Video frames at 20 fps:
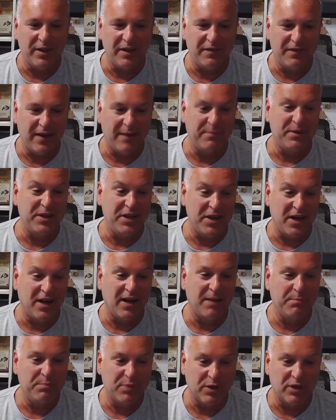If I'm a
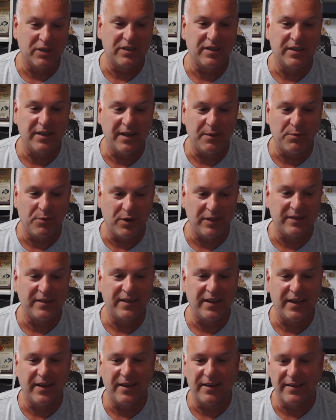young person that wants to
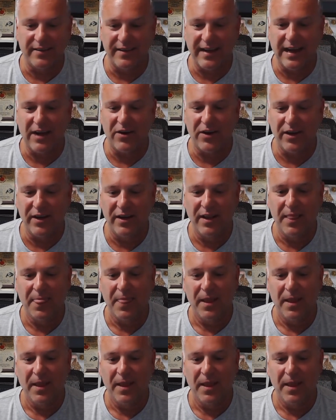get into scouting,